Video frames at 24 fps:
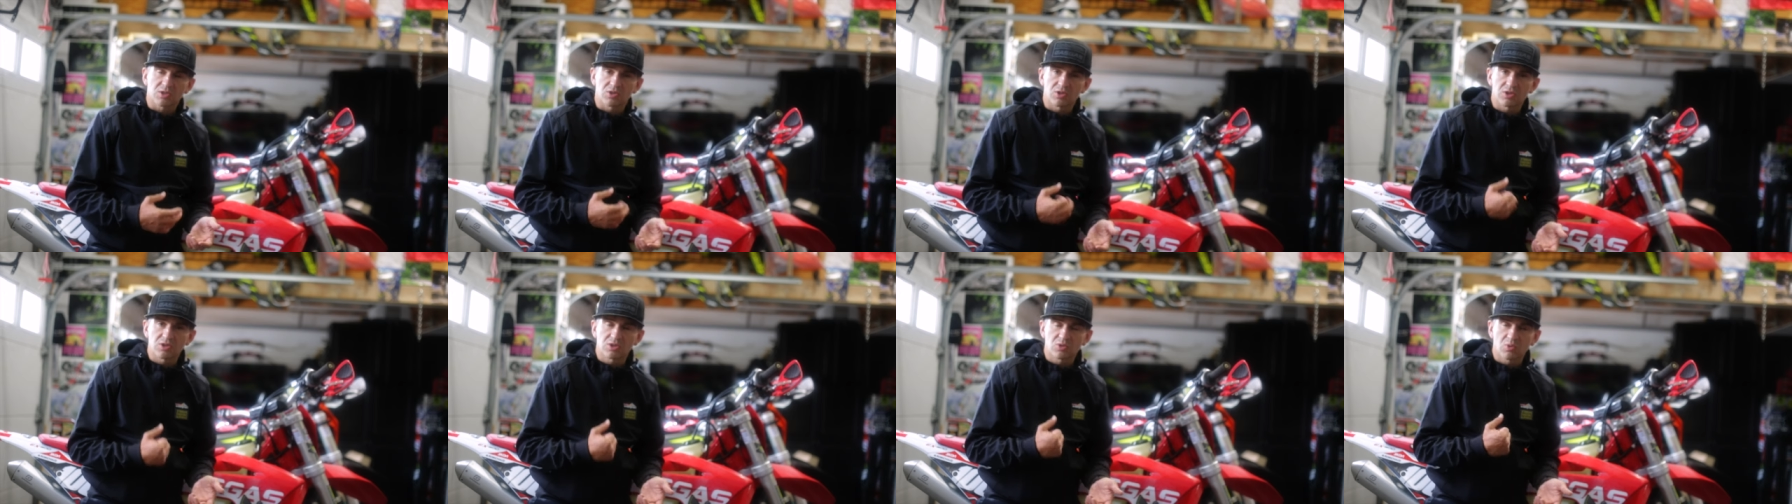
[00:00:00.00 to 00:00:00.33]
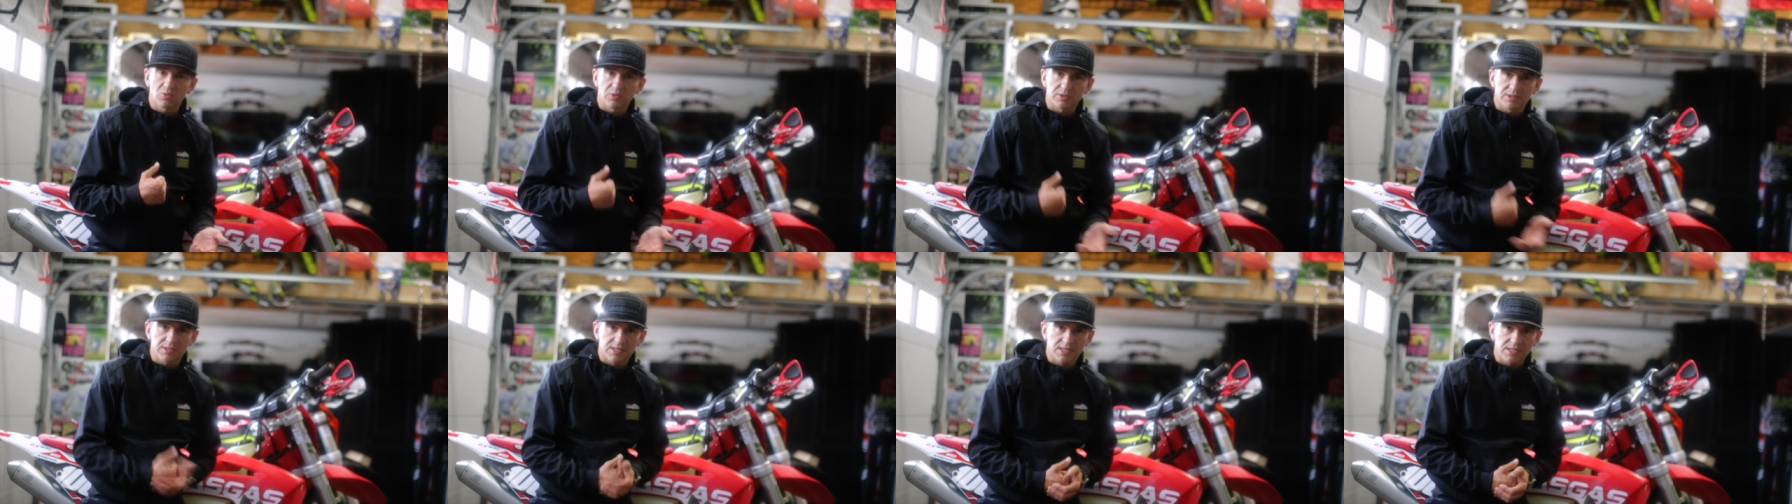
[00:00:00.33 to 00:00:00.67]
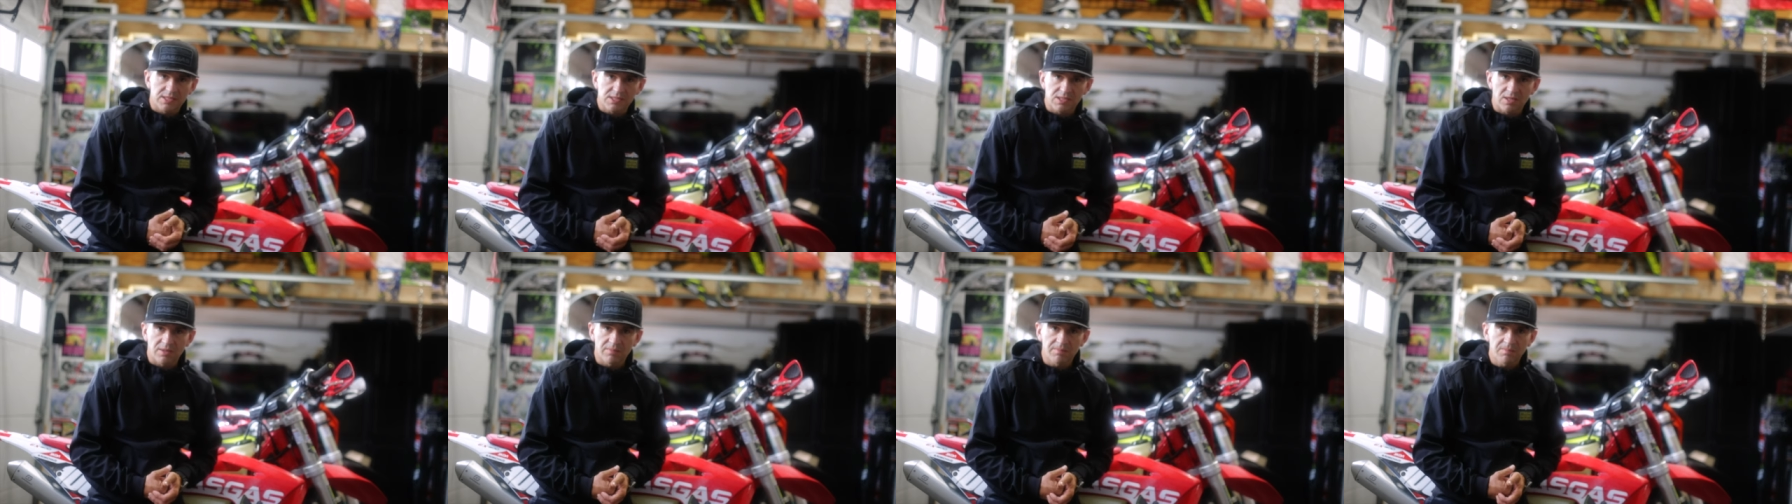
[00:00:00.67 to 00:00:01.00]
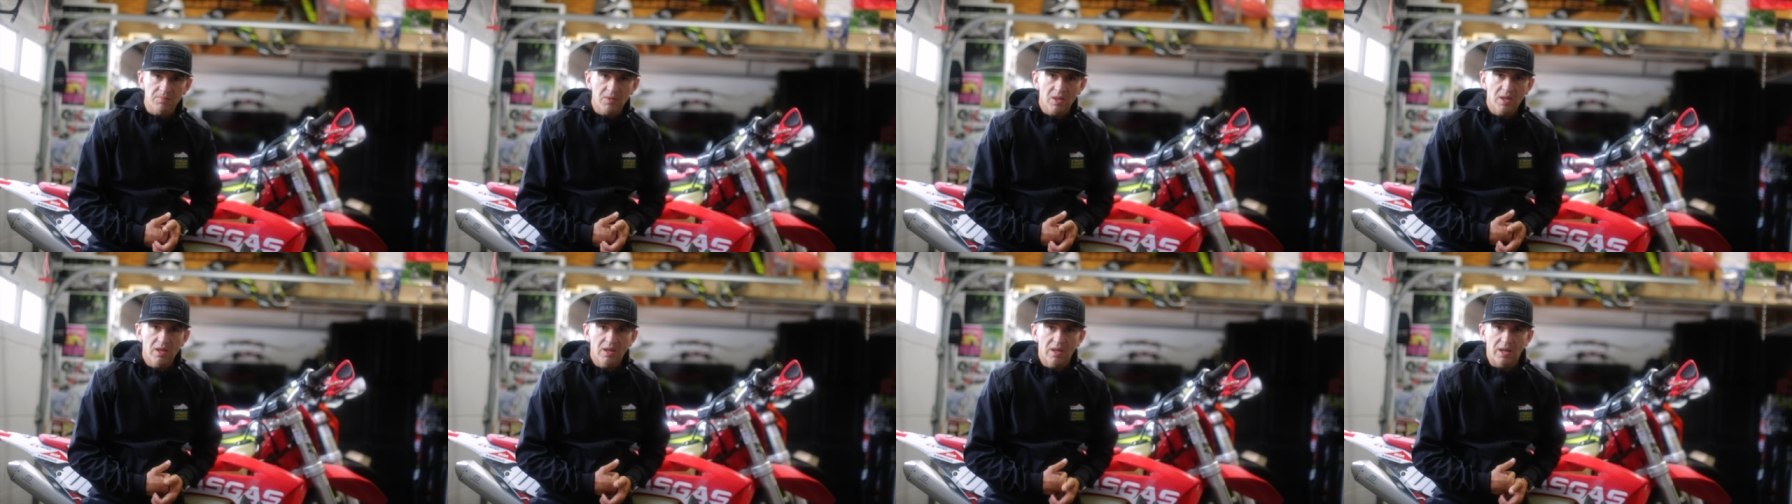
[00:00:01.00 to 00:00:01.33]
a good tool
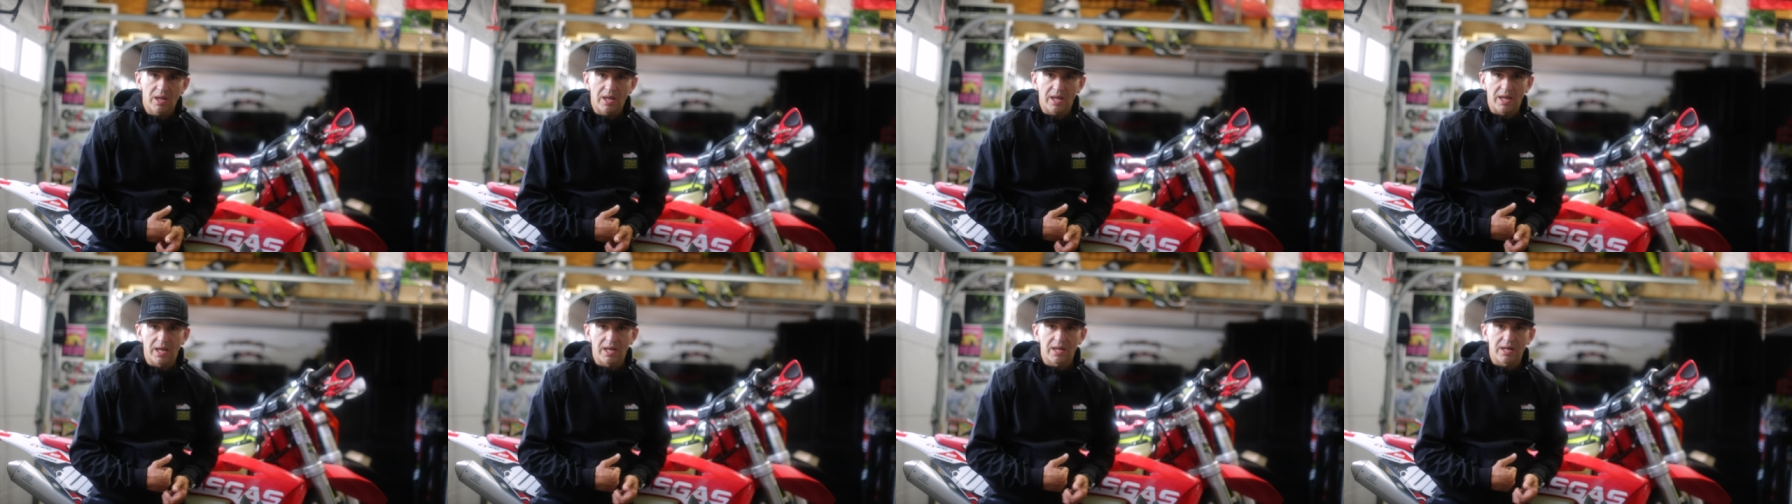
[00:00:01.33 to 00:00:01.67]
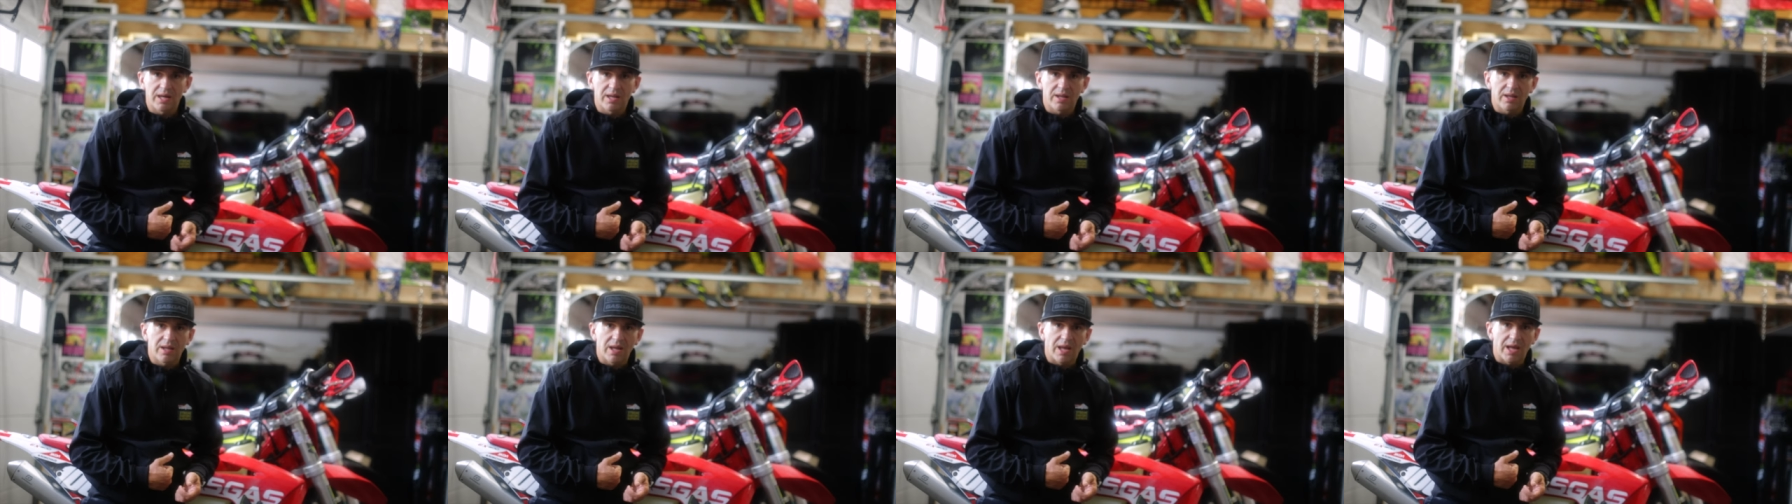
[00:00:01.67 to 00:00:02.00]
system. And